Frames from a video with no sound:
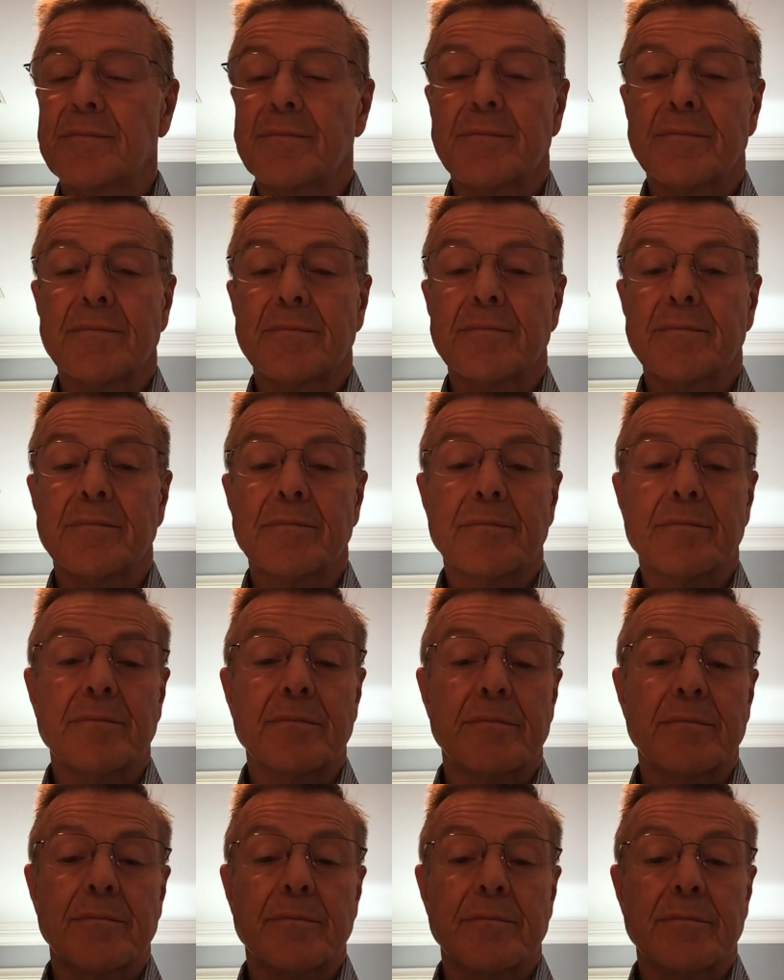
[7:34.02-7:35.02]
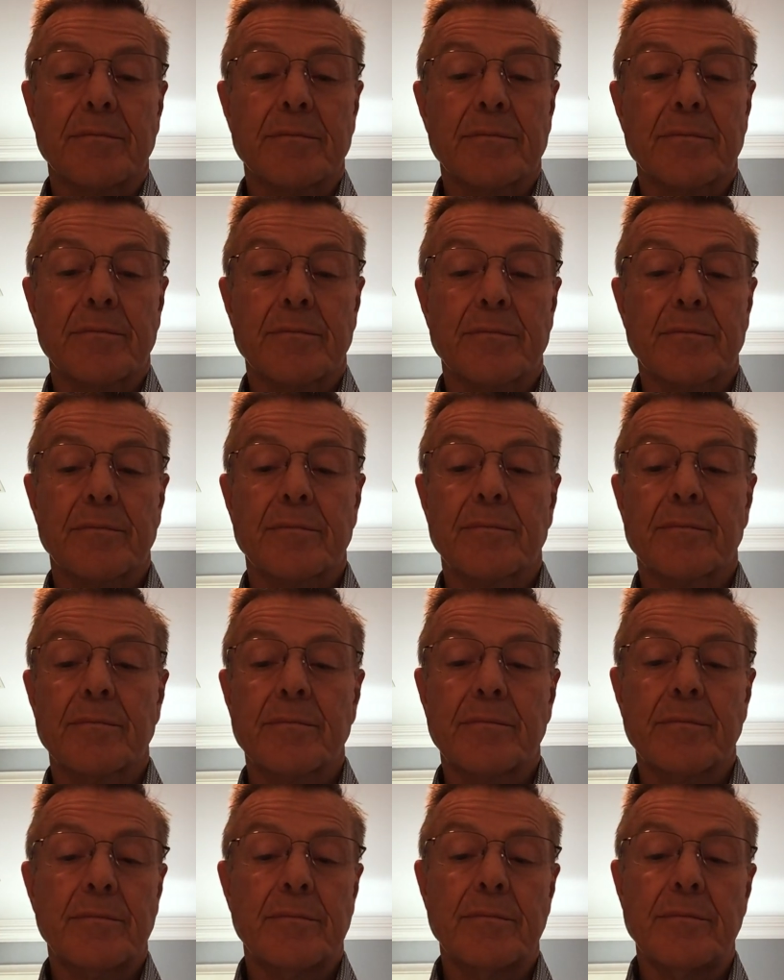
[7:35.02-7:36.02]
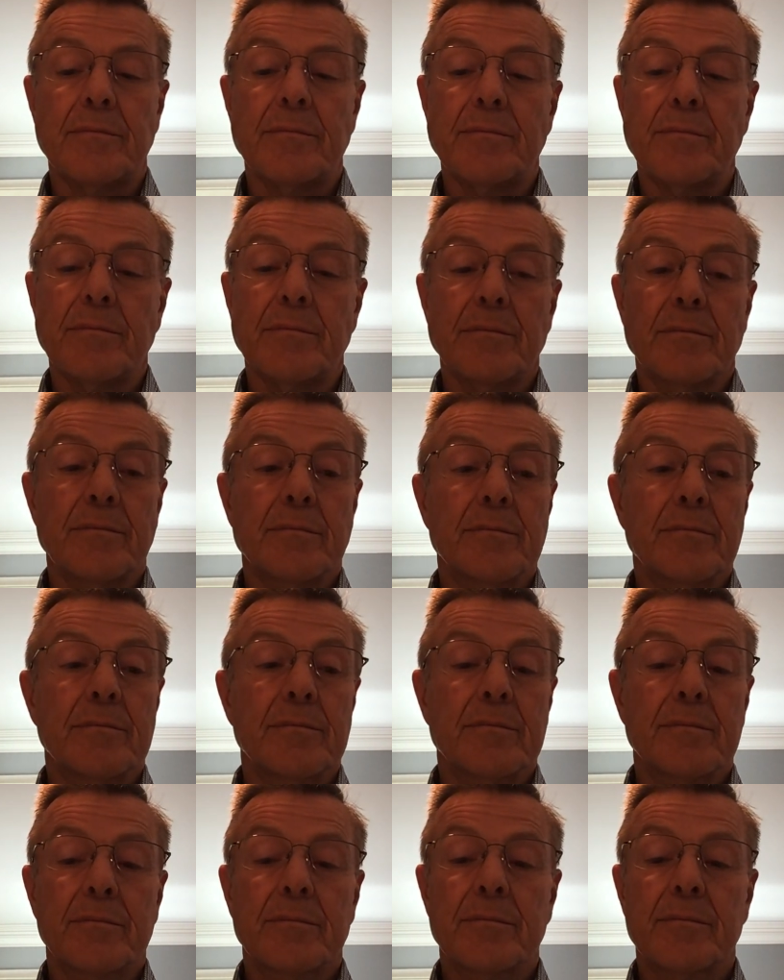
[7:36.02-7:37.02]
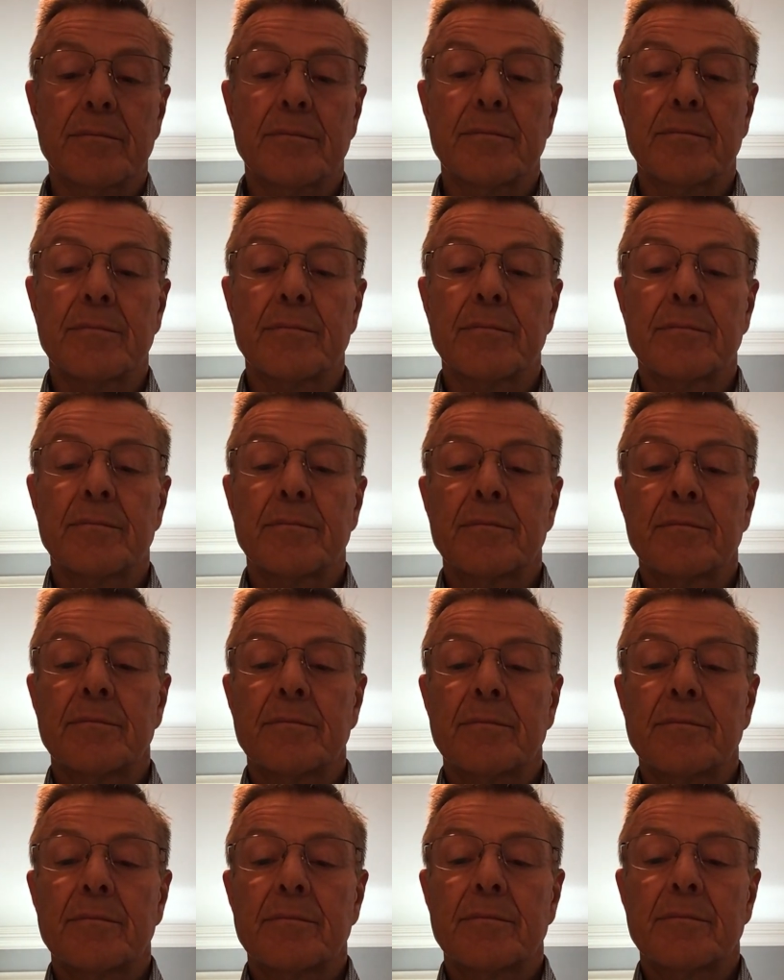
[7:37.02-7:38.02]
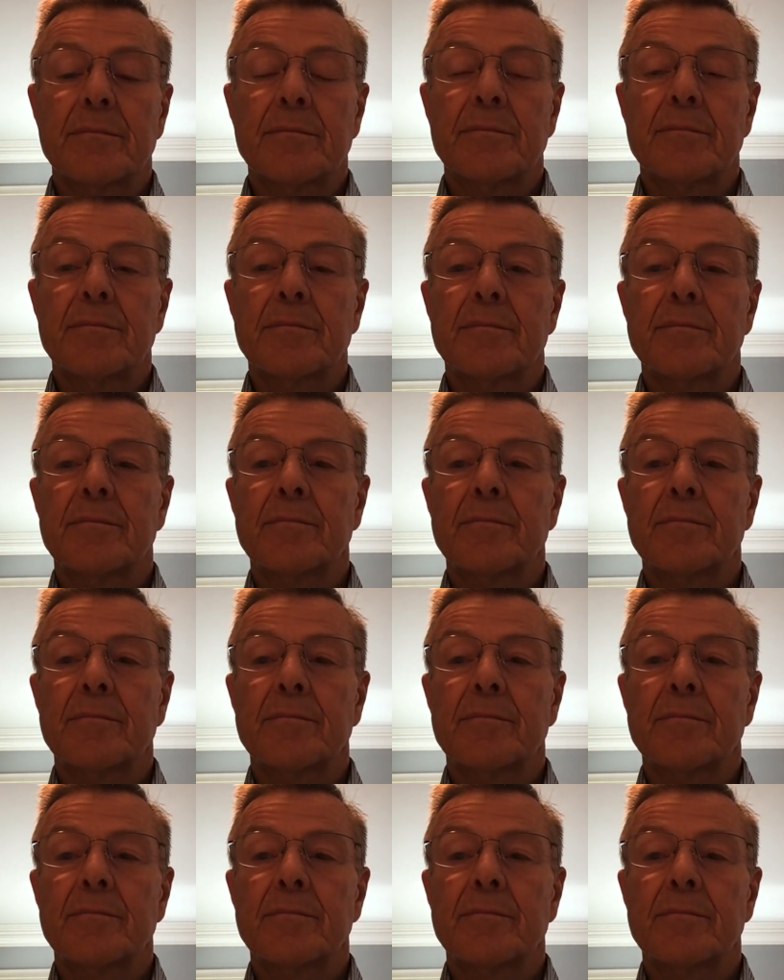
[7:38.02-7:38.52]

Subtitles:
[no speech]